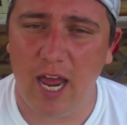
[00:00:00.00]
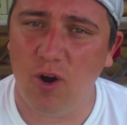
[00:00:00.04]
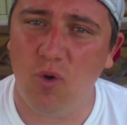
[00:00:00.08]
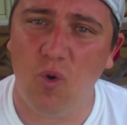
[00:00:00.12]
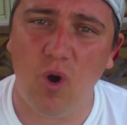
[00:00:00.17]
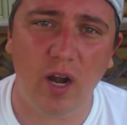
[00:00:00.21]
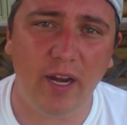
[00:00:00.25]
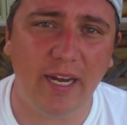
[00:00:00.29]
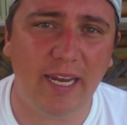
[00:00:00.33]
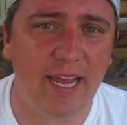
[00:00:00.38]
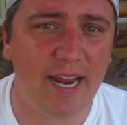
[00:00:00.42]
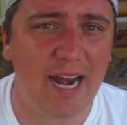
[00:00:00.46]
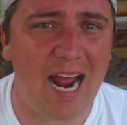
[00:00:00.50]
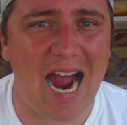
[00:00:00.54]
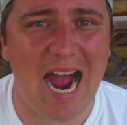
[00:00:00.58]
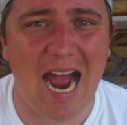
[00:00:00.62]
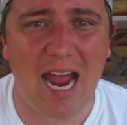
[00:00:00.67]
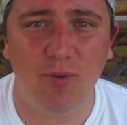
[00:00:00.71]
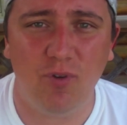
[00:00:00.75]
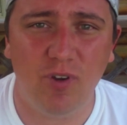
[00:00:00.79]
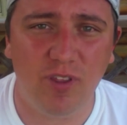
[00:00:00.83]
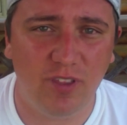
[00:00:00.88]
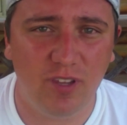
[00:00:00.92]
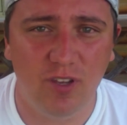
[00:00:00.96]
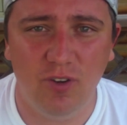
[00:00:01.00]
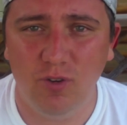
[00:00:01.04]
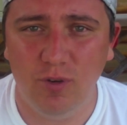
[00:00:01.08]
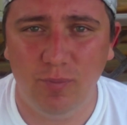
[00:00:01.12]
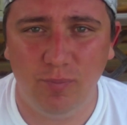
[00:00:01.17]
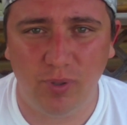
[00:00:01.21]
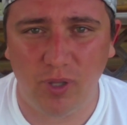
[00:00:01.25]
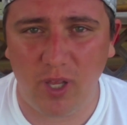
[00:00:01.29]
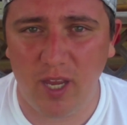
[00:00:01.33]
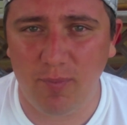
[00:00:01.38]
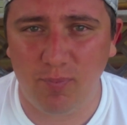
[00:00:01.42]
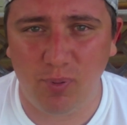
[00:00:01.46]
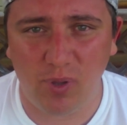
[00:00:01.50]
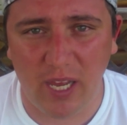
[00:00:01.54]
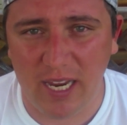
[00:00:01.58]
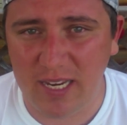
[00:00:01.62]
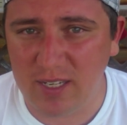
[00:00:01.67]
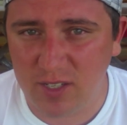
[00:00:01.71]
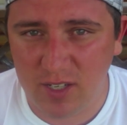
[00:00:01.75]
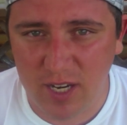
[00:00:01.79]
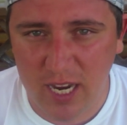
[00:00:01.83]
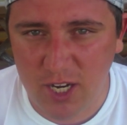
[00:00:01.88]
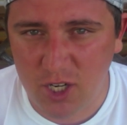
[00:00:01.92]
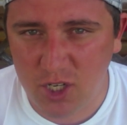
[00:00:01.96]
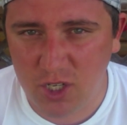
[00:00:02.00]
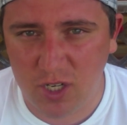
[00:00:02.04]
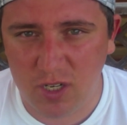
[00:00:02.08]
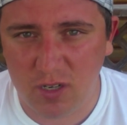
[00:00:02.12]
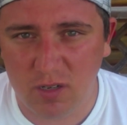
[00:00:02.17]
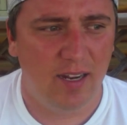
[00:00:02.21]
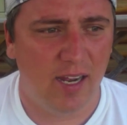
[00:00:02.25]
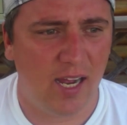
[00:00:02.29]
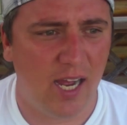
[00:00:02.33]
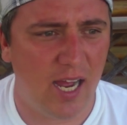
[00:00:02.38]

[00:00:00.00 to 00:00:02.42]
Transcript: I don't wanna get high with you and play PlayStation,